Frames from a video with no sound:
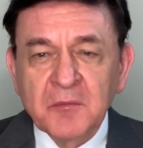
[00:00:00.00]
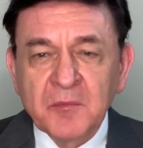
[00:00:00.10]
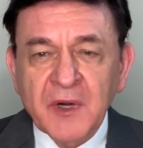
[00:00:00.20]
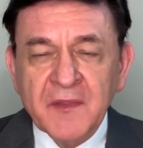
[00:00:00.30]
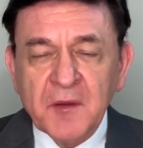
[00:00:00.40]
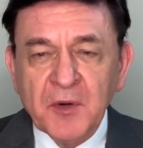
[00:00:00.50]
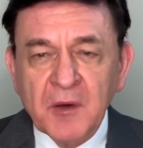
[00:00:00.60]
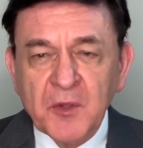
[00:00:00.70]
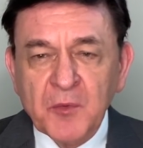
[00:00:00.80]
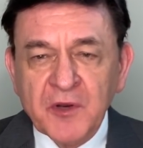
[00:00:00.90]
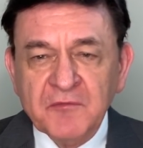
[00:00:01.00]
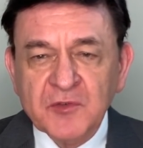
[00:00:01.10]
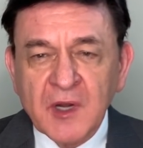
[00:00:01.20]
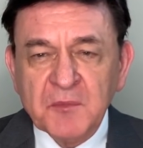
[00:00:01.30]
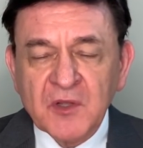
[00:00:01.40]
but they probably would have
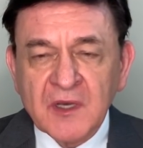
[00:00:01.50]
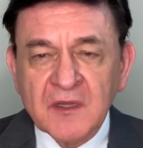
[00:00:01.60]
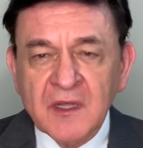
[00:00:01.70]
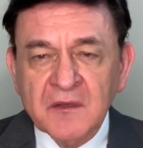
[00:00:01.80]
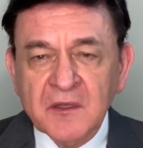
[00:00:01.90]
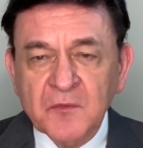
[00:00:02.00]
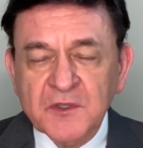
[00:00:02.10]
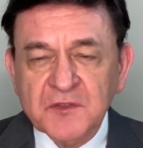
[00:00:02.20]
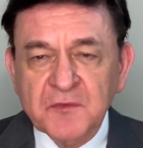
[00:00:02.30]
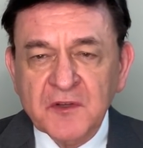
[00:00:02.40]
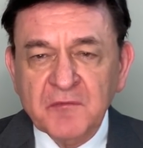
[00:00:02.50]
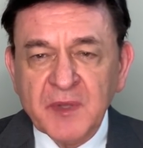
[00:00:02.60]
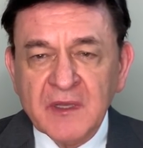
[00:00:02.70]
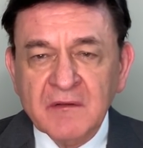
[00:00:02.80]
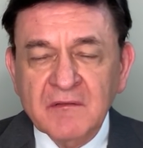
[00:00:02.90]
dropped it on London, which would have
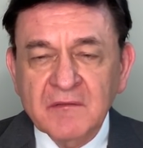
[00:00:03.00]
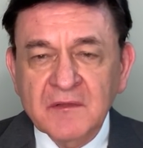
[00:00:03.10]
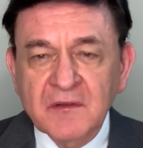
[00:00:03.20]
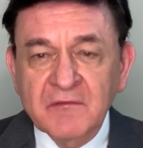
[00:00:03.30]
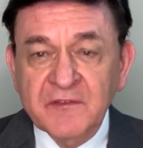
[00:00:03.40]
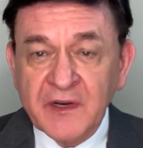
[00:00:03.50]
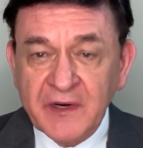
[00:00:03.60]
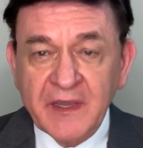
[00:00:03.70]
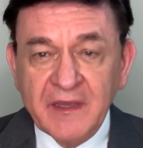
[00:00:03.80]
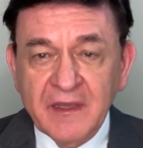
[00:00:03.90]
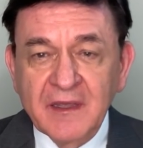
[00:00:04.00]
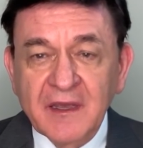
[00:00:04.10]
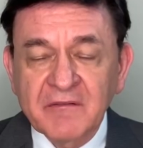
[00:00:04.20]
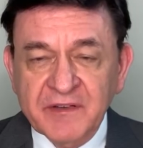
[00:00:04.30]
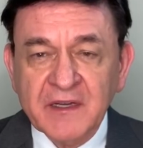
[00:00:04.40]
been very
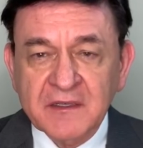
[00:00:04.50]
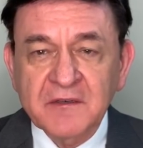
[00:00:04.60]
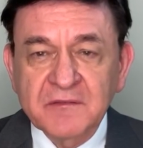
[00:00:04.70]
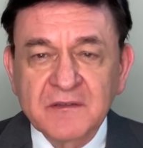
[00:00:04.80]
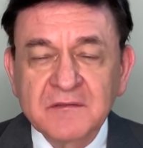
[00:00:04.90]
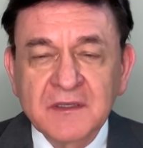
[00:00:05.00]
effective.